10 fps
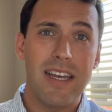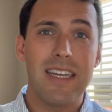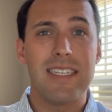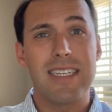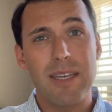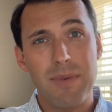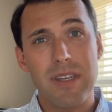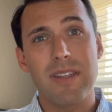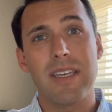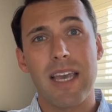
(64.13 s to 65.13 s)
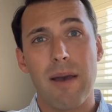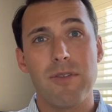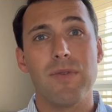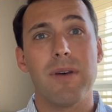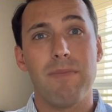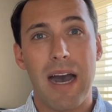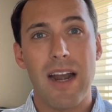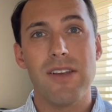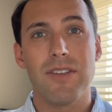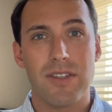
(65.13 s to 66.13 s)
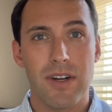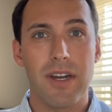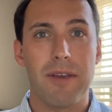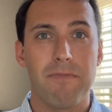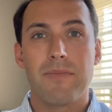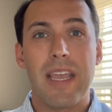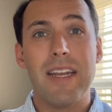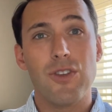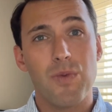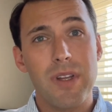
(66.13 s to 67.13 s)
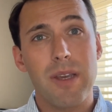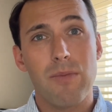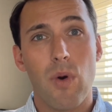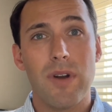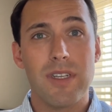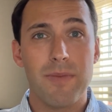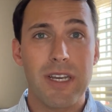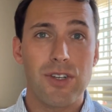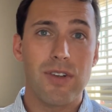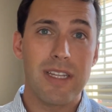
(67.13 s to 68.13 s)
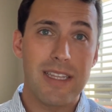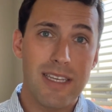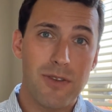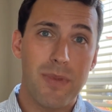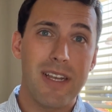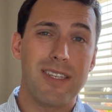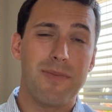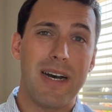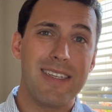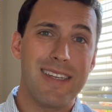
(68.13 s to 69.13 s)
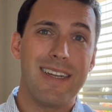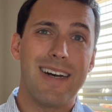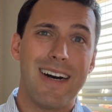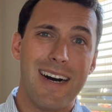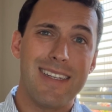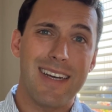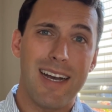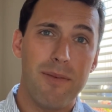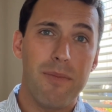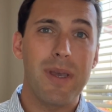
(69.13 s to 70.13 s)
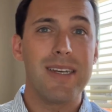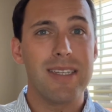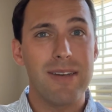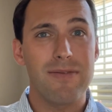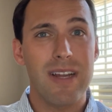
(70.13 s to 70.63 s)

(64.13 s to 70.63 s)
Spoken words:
it's typically kept with the buyer's attorney. It is really important to make sure that this money is deposited on time, because if